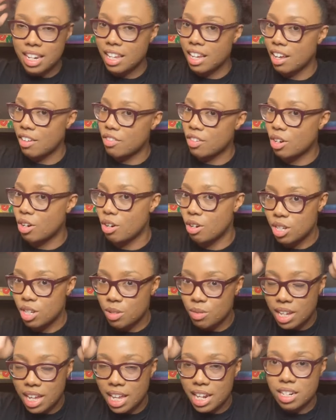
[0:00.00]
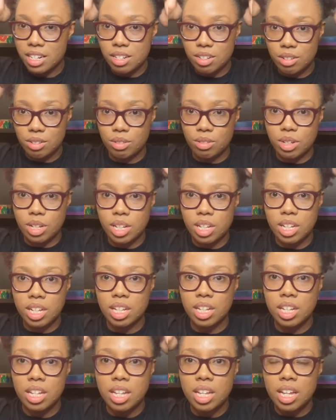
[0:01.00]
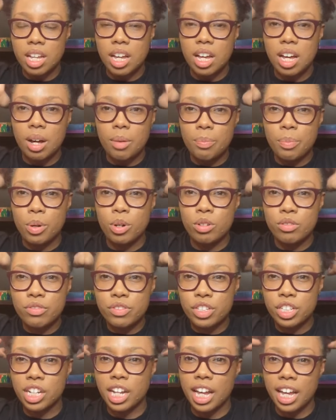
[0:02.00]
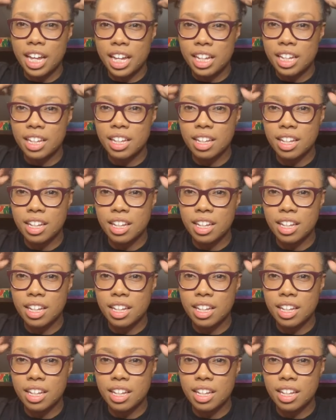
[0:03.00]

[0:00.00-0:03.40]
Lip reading: Of course, we got to do a poof check.